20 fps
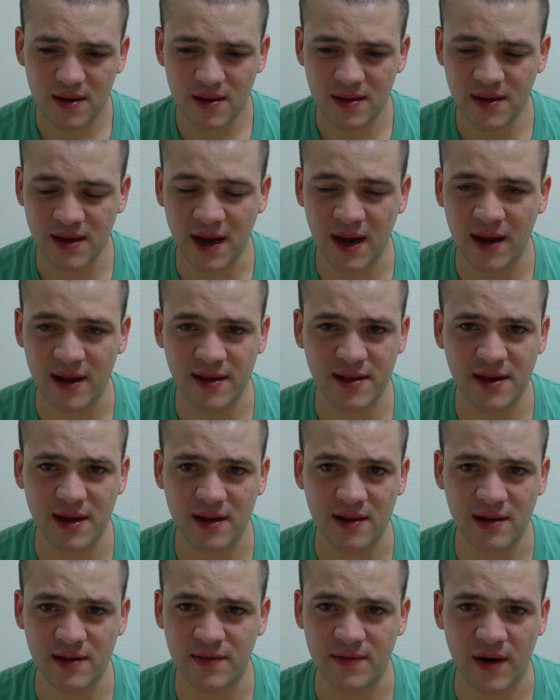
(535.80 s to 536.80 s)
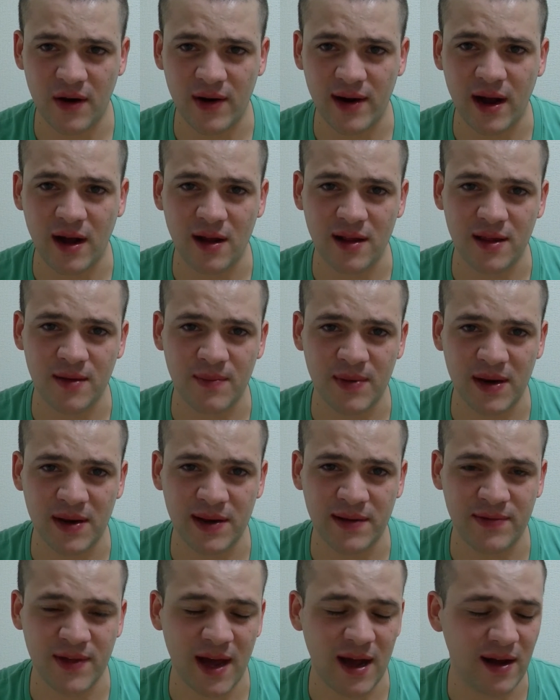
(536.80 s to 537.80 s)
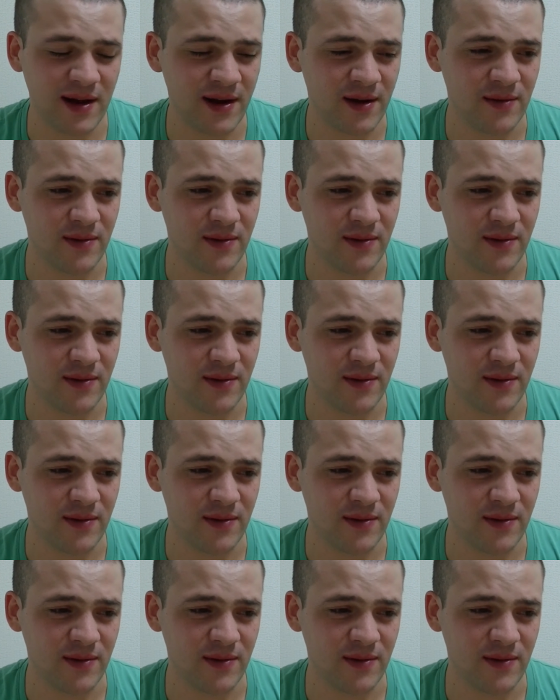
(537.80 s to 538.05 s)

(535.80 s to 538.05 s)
Yeah, it's very hard to believe that. I